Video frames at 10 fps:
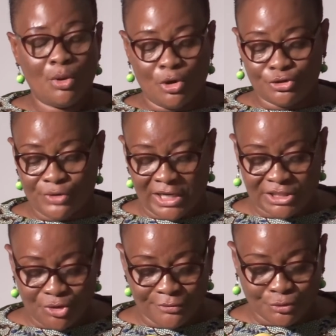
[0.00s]

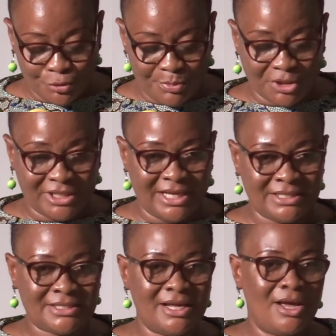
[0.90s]
construction of school
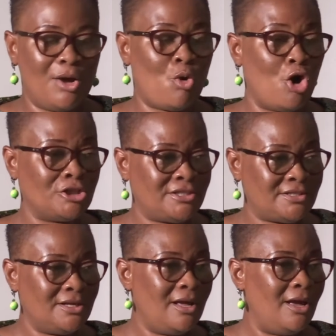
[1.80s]
buildings,
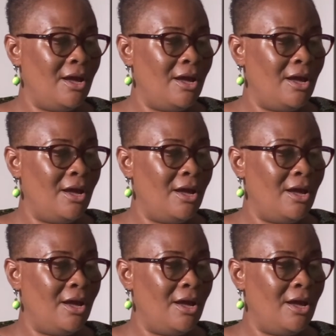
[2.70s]
courts.